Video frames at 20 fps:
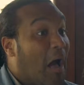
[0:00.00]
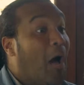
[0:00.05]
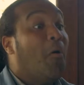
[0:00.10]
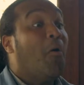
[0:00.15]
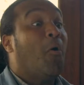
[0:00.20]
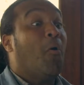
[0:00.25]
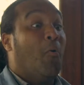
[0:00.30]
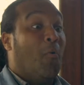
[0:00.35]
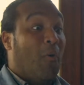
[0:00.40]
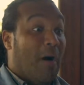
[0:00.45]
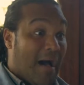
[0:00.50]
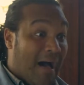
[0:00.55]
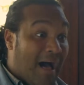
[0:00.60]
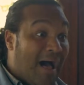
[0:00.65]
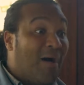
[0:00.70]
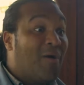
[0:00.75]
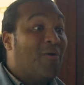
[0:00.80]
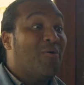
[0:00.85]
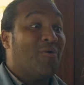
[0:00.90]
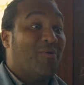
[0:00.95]
Oh,
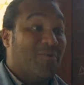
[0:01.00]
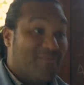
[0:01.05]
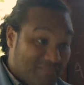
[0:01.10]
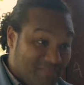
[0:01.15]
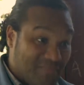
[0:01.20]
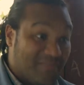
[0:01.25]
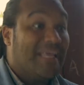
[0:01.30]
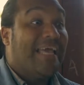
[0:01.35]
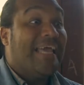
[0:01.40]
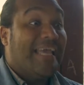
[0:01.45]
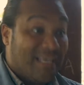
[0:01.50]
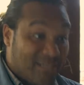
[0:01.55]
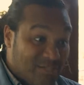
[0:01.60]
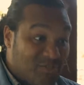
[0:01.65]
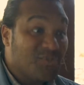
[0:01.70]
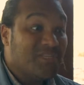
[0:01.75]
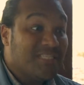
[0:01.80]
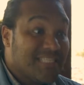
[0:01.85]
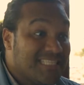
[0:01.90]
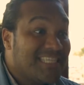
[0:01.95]
wow.
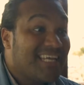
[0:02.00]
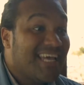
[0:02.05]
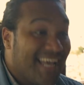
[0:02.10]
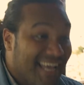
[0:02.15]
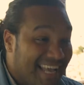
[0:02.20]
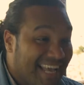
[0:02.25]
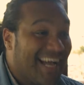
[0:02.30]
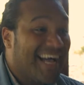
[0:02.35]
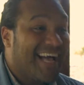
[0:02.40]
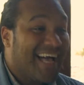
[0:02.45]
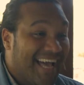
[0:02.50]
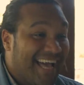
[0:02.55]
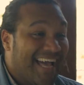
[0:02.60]
Interesting.